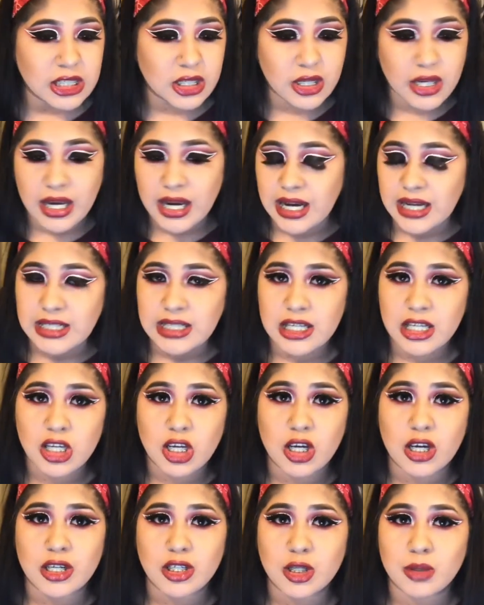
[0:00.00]
So yeah guys,
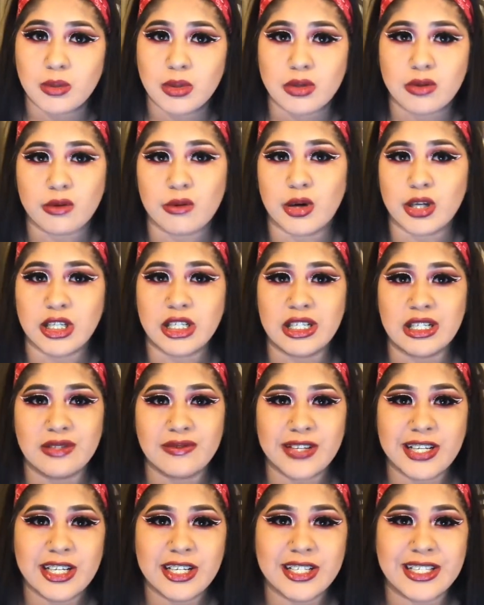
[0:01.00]
thank you guys so much for watching this
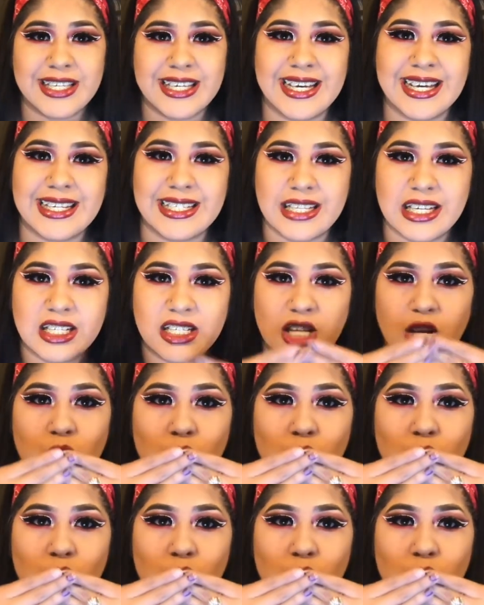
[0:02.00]
video. See you guys next